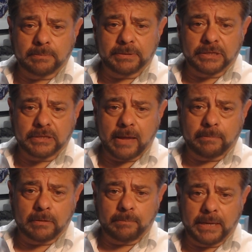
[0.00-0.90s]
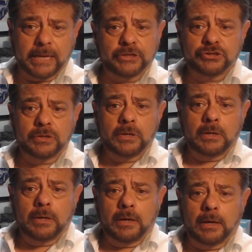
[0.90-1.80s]
up at the top of the page.
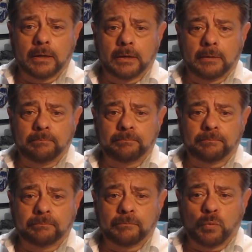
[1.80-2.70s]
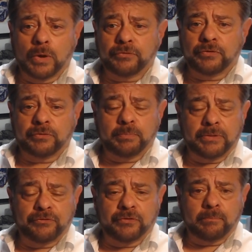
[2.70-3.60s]
Once it's
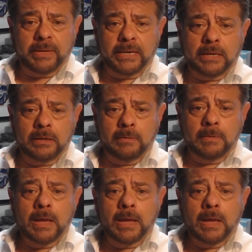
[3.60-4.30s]
been submitted,